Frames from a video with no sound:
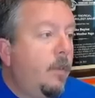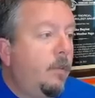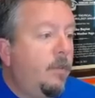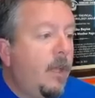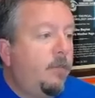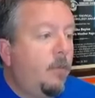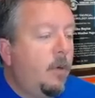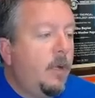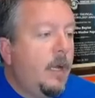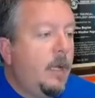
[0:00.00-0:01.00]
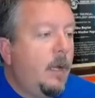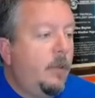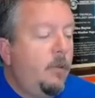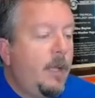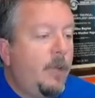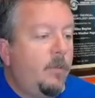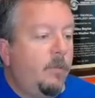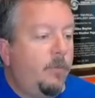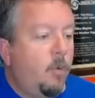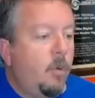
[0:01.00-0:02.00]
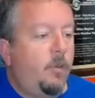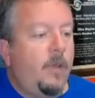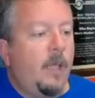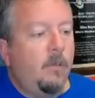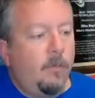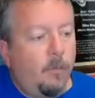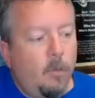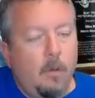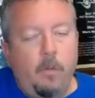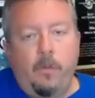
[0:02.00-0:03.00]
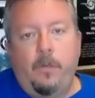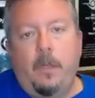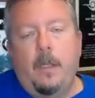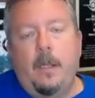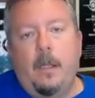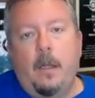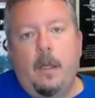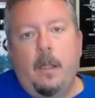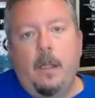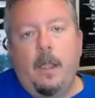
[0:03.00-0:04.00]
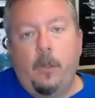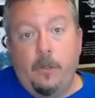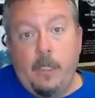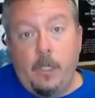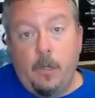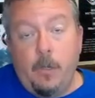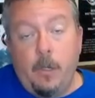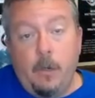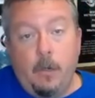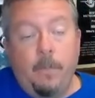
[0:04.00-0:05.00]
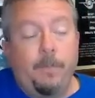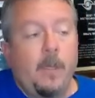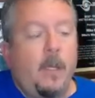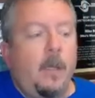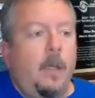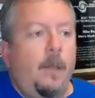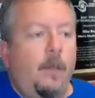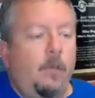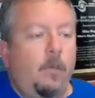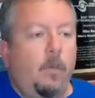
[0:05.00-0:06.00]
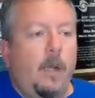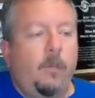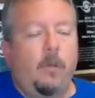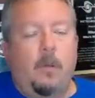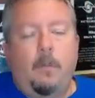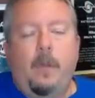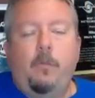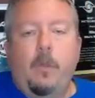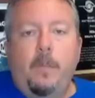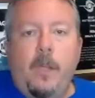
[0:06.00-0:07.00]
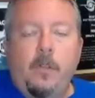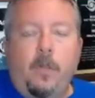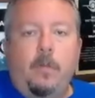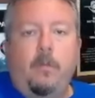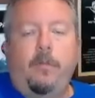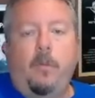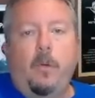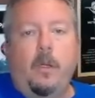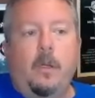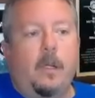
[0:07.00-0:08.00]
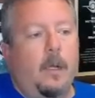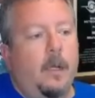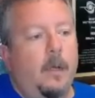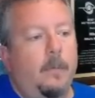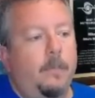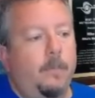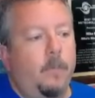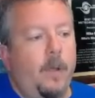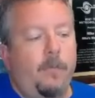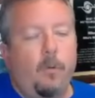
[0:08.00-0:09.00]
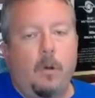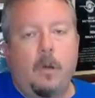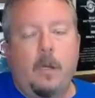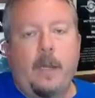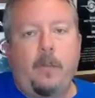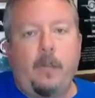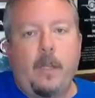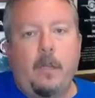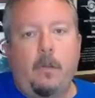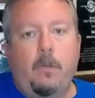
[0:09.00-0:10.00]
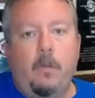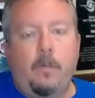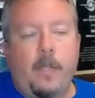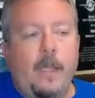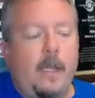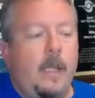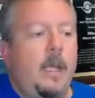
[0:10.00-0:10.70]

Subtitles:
Let's fast forward to 2004. 2004 was an El Nino year. And this is when I started Mike's Weather Page, living in Florida. We had four hurricanes that year through the state.